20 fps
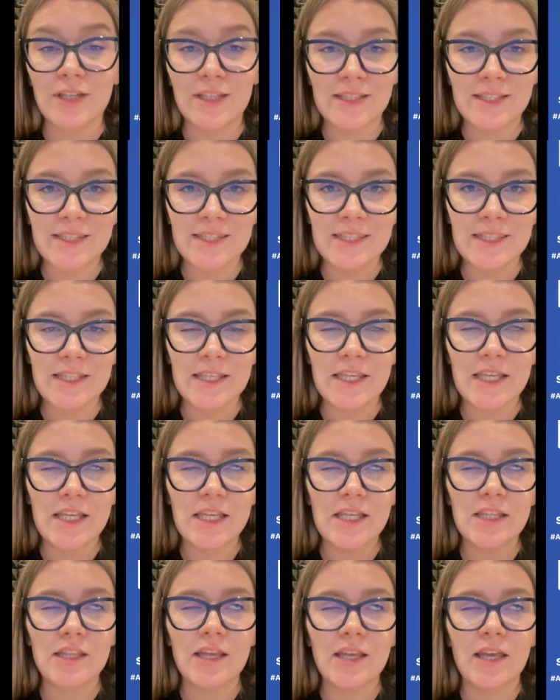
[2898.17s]

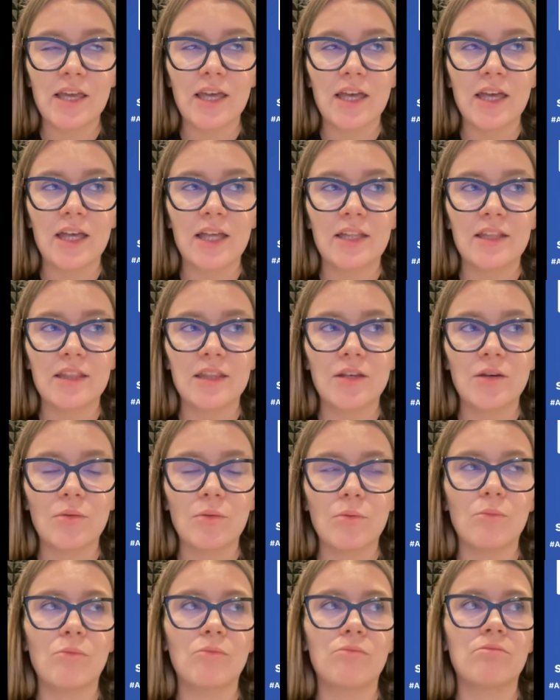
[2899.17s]
see that
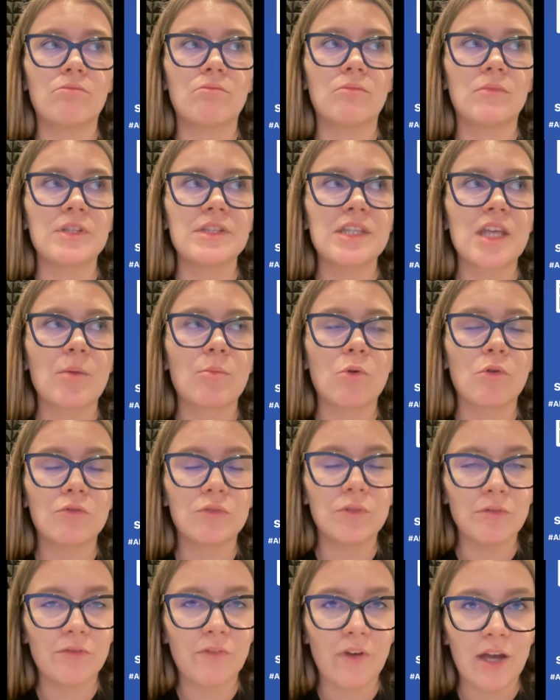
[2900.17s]
some of
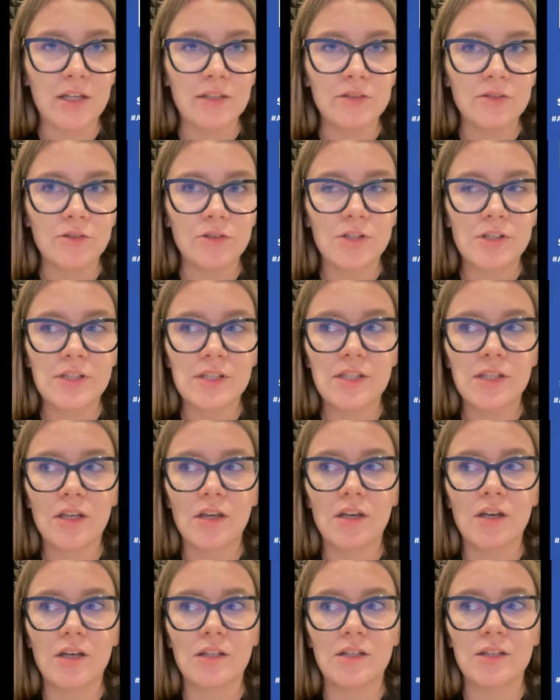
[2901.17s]
the factors
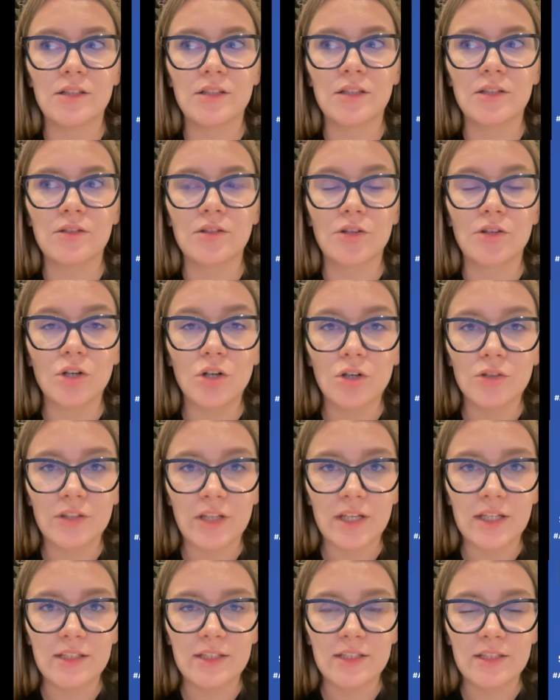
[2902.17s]
that are
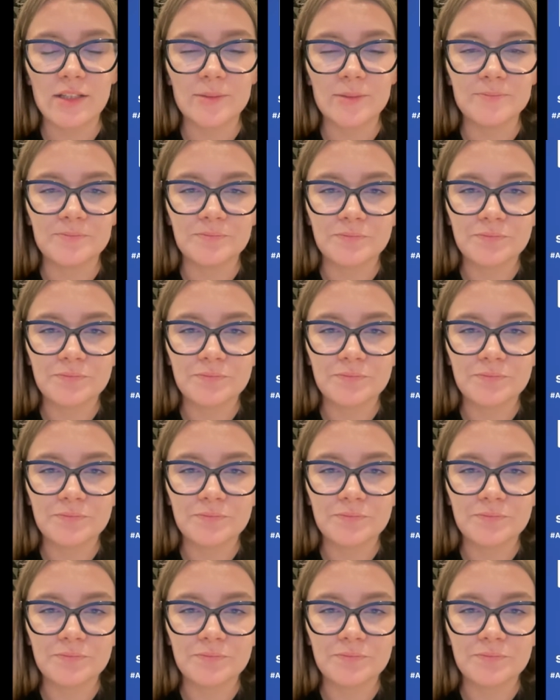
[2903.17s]
connected